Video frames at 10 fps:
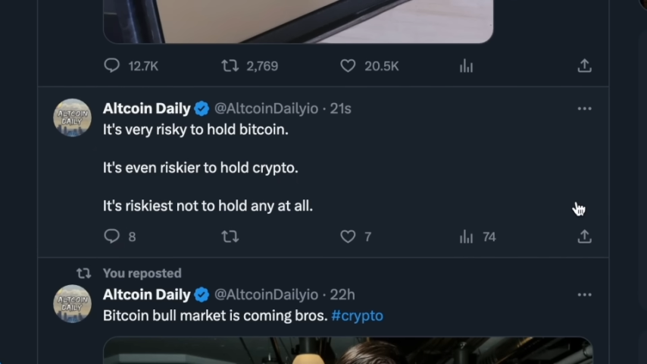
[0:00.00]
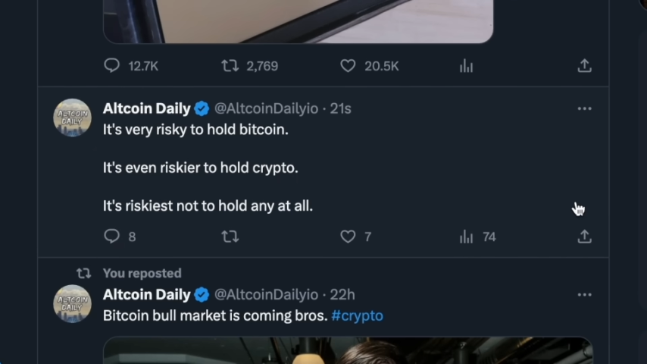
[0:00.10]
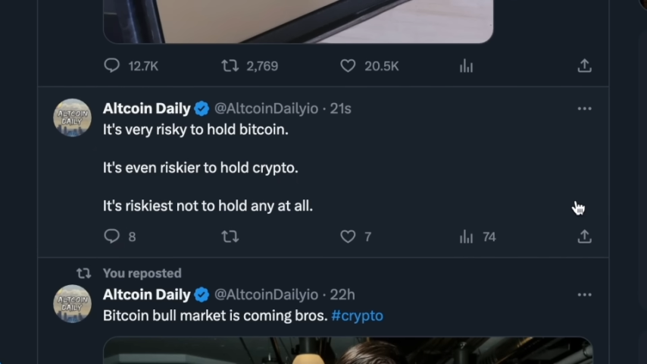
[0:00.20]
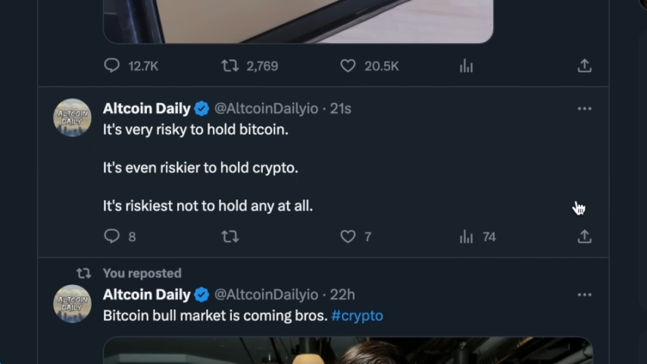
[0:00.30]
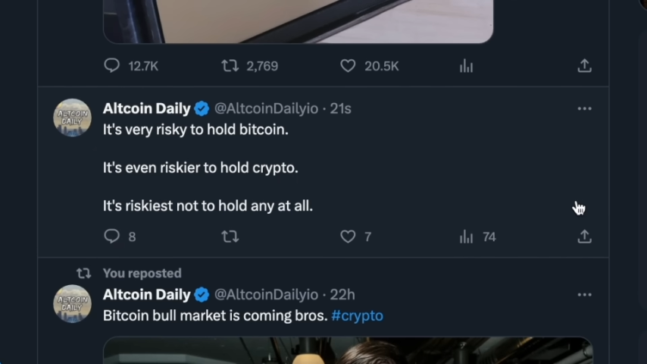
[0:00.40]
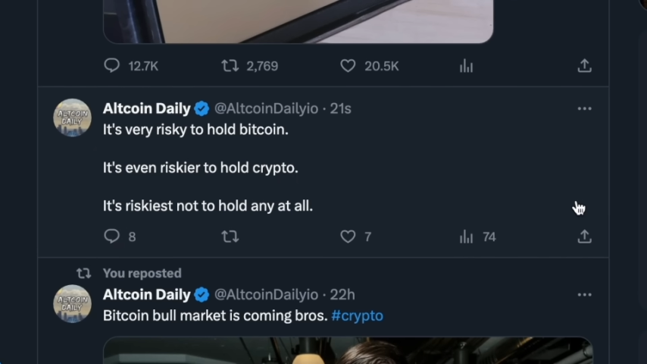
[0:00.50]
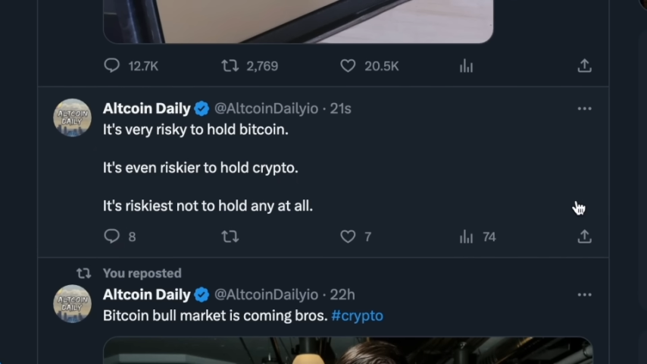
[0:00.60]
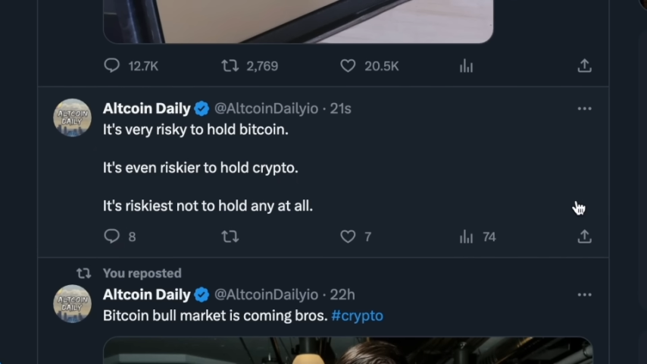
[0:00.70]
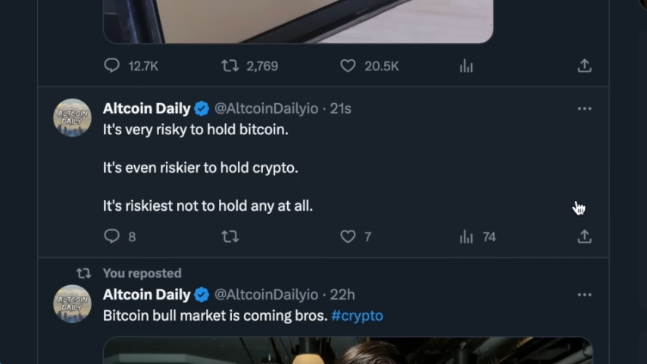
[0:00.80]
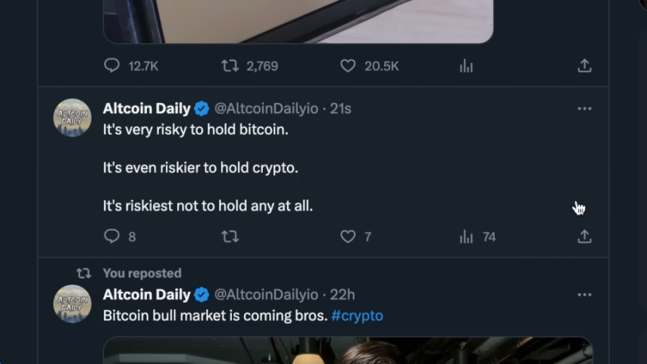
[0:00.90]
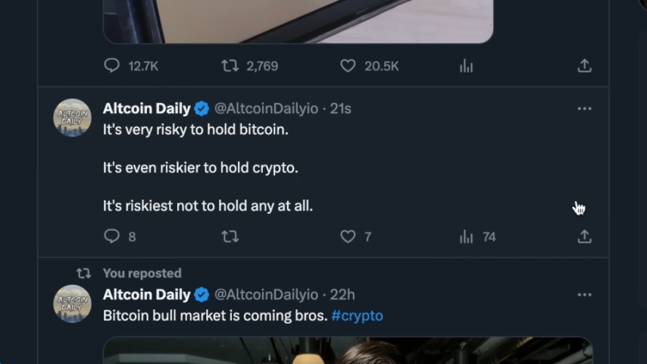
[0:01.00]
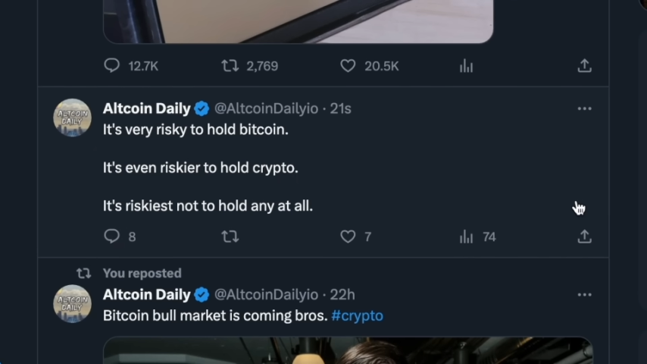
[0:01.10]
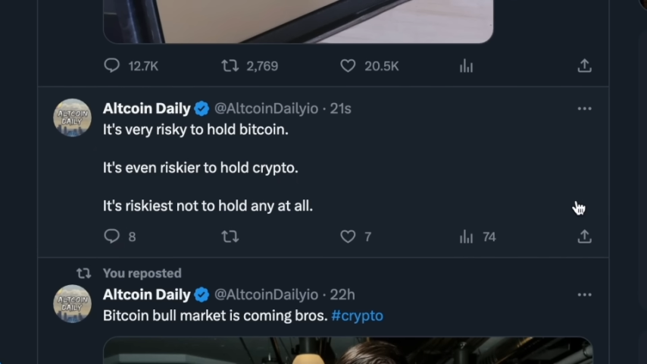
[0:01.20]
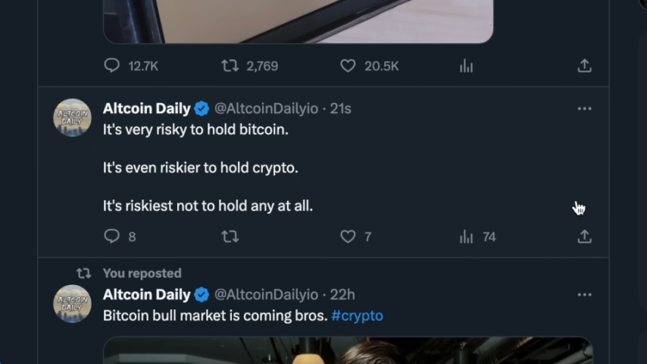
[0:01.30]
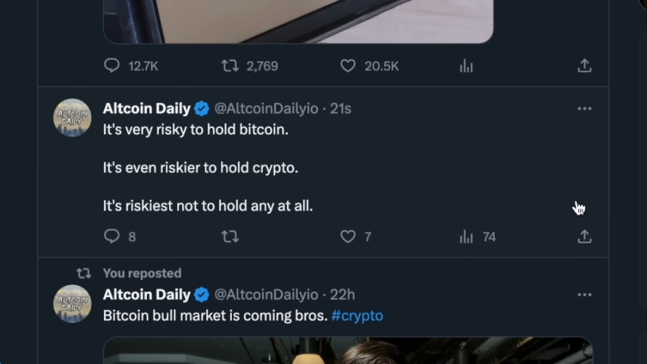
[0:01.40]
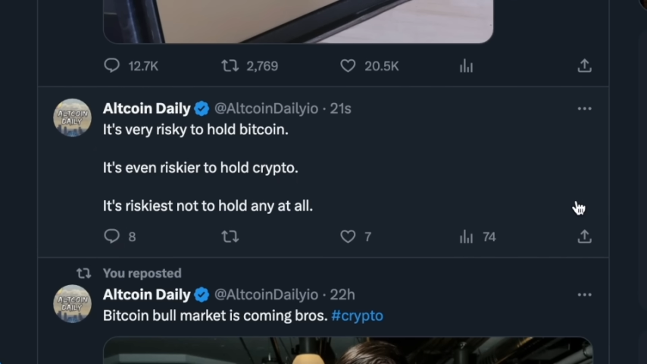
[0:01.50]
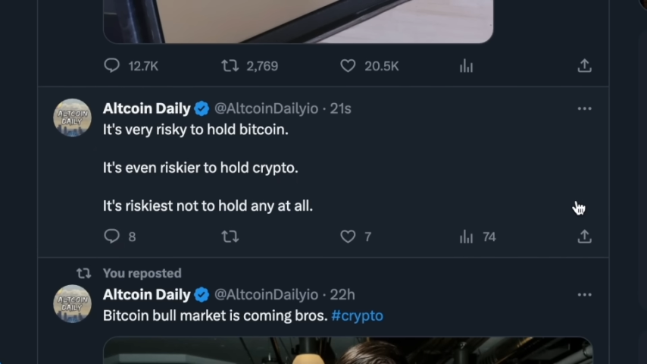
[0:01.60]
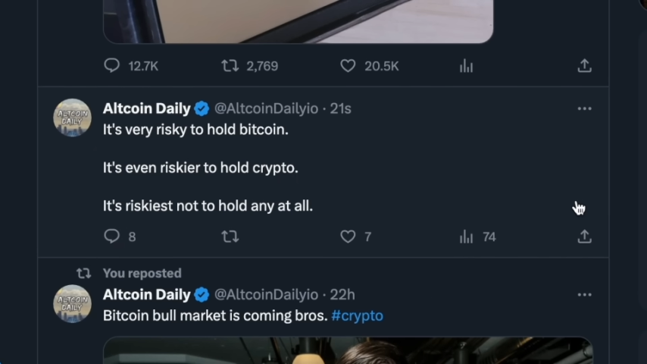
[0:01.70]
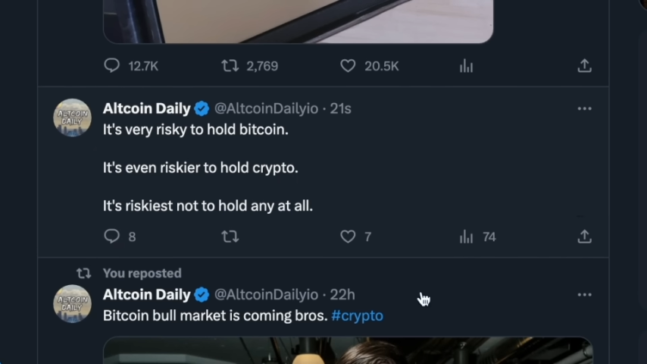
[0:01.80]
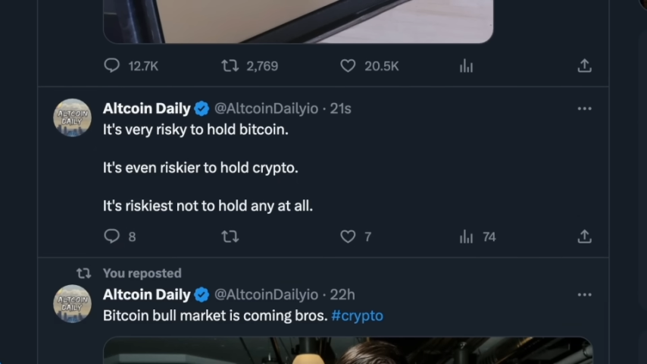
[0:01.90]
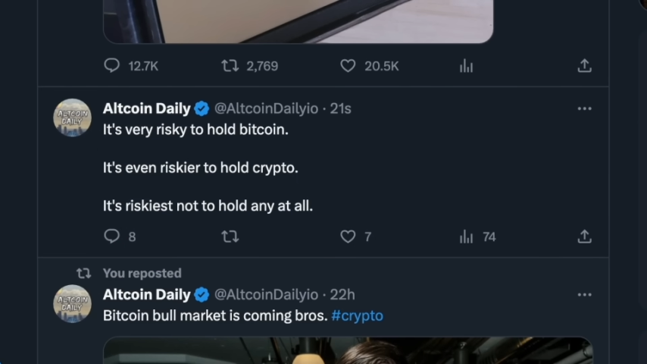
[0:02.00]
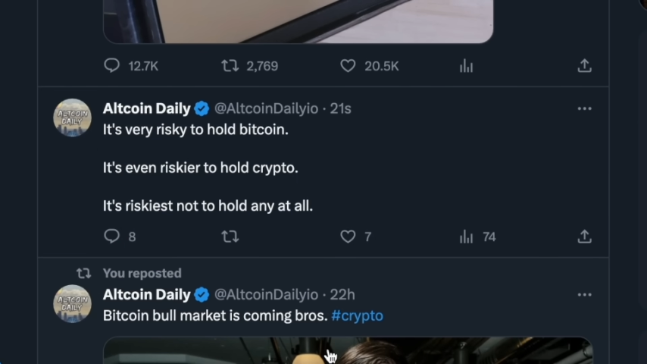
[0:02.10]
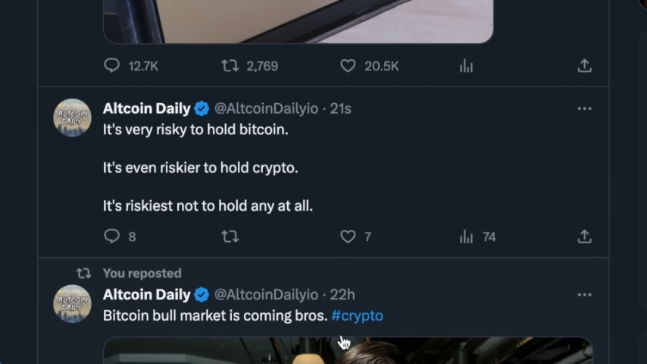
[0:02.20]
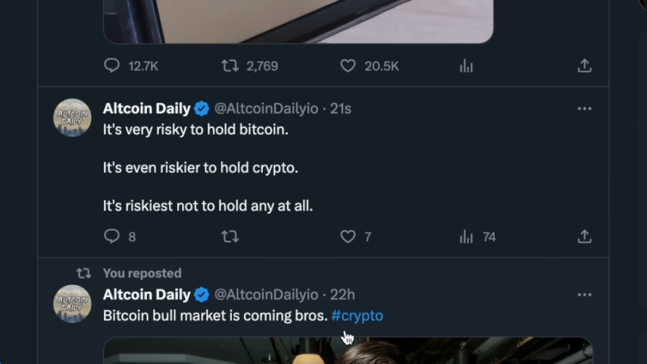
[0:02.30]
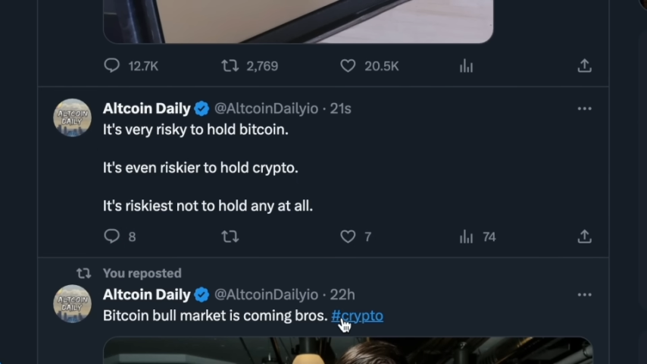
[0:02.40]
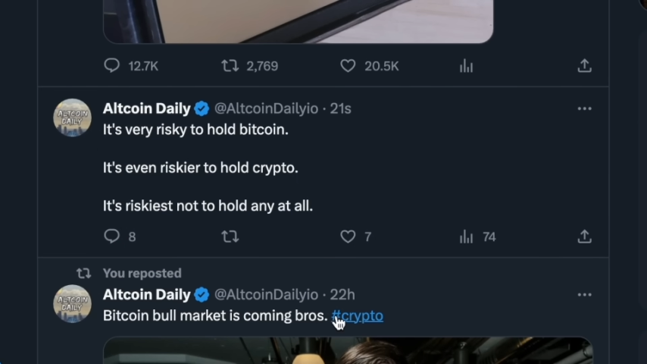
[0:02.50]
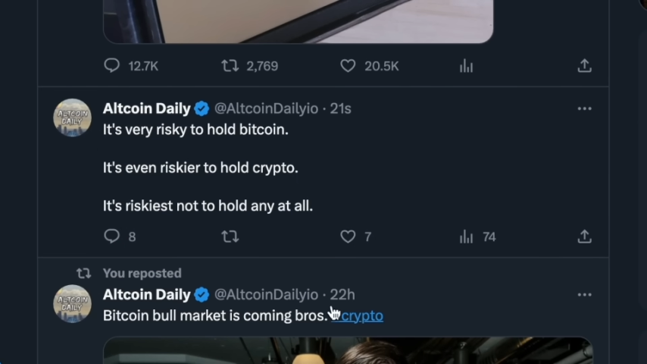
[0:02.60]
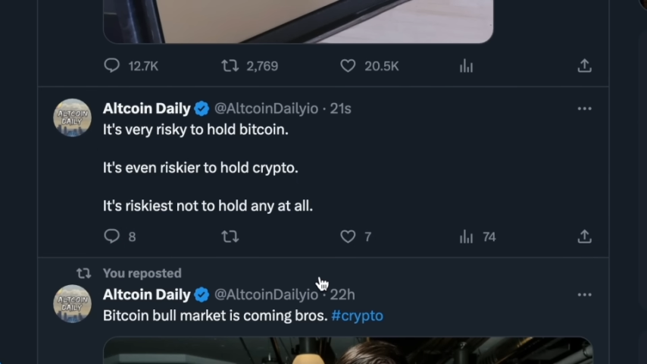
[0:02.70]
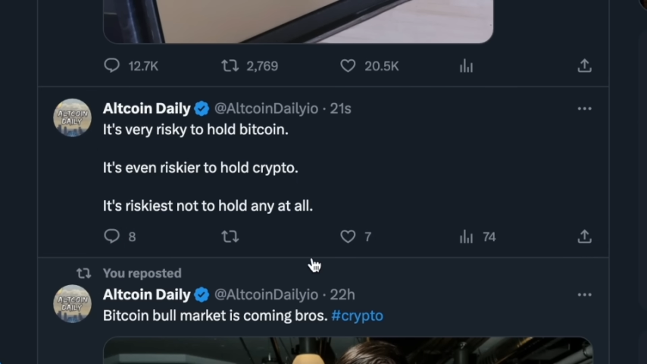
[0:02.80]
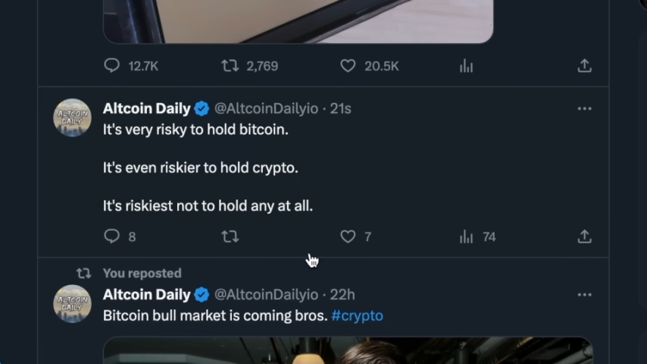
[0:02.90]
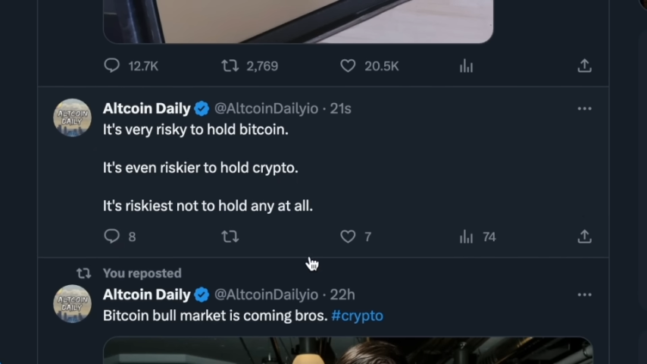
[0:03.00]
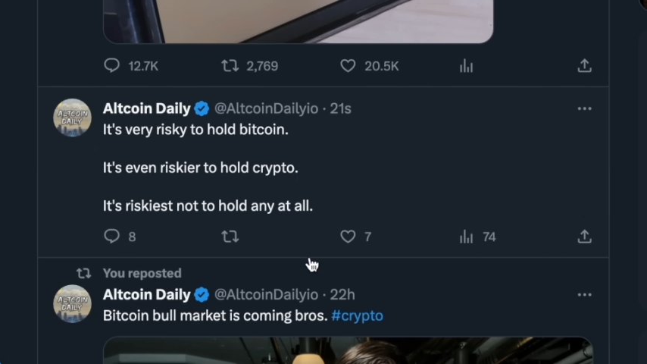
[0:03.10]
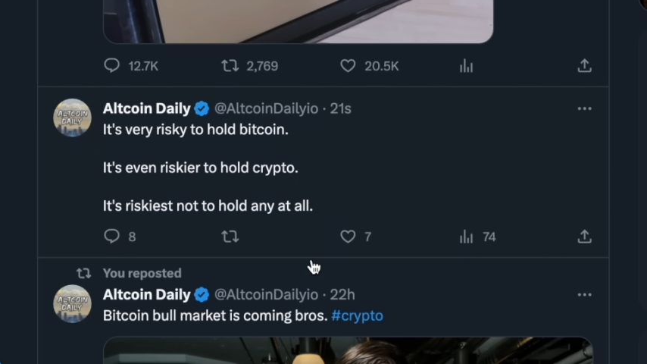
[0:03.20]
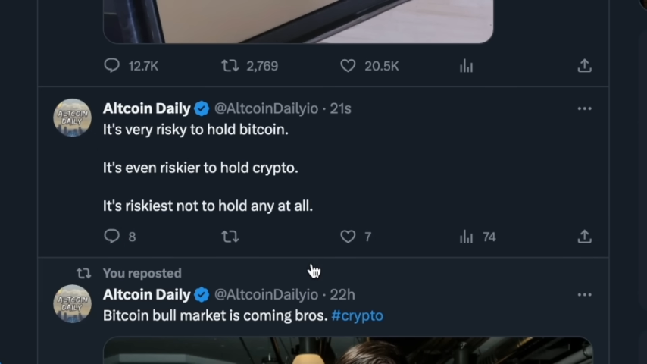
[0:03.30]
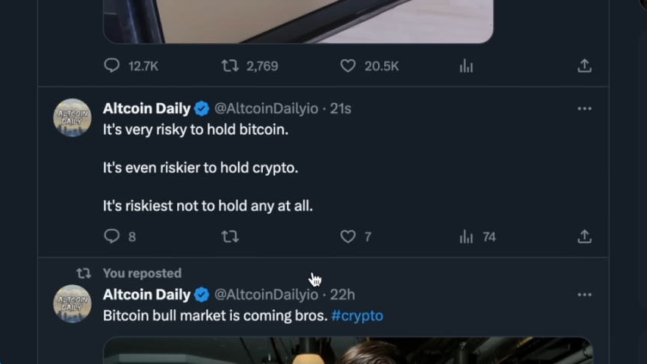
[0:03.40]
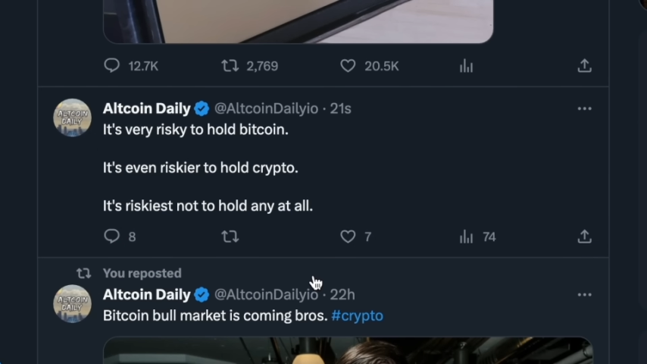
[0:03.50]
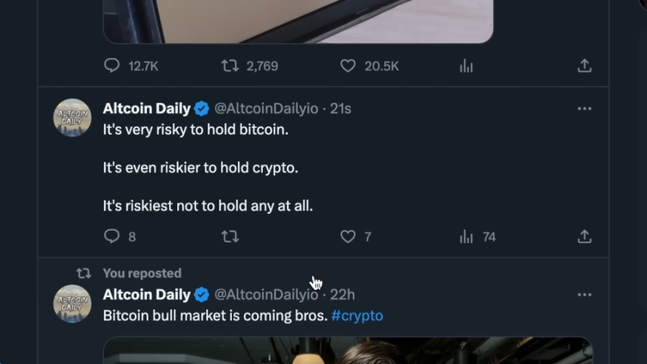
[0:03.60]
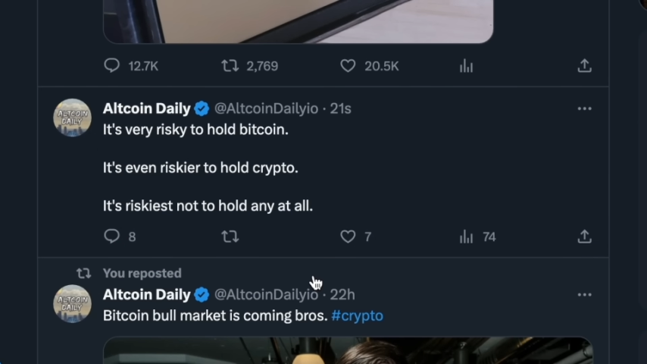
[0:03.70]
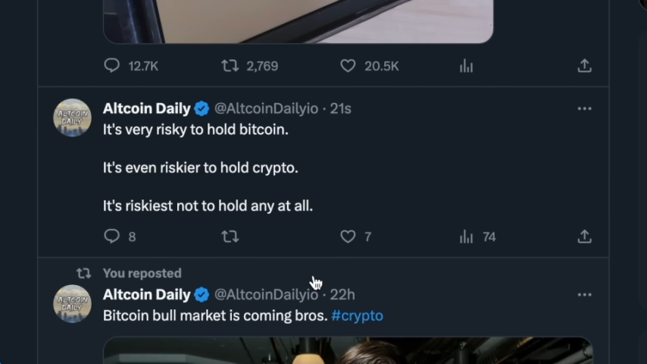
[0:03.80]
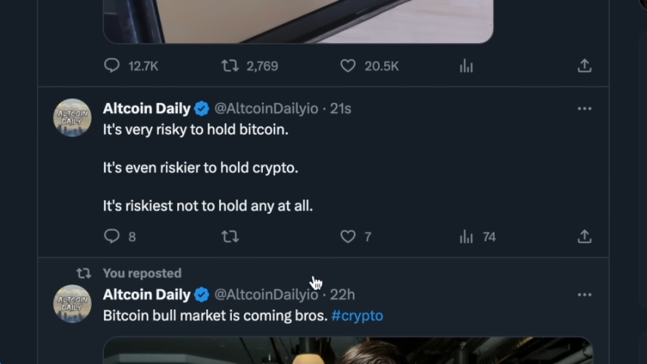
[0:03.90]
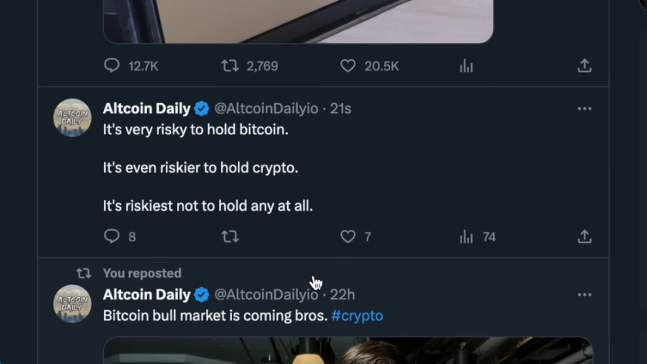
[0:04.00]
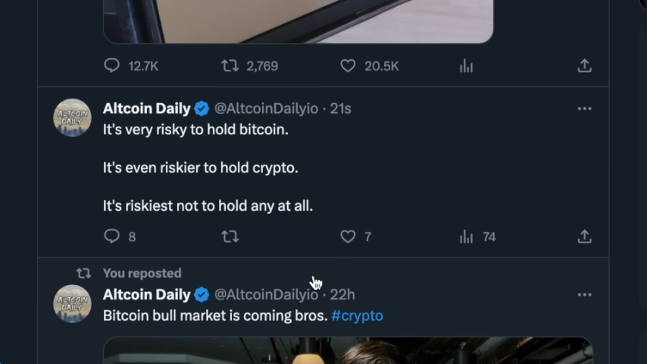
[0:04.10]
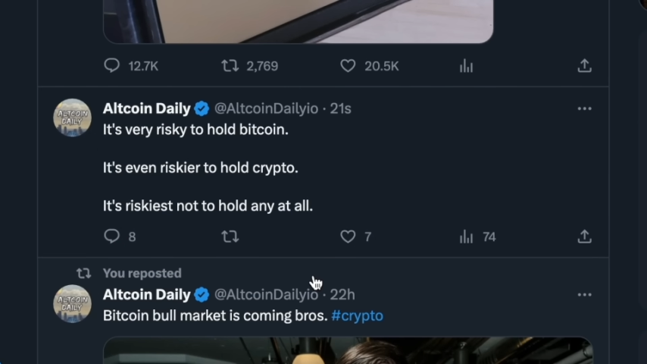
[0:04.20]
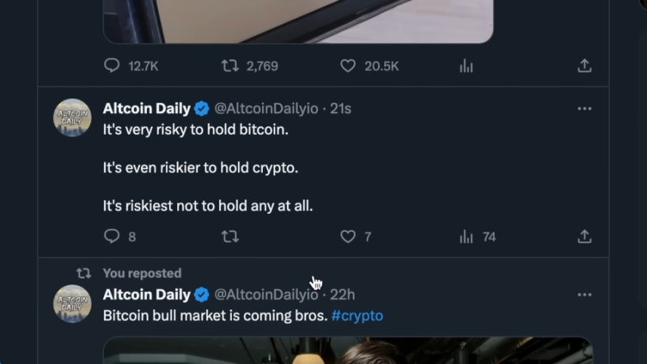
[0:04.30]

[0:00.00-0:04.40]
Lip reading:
[unreadable: no face in view]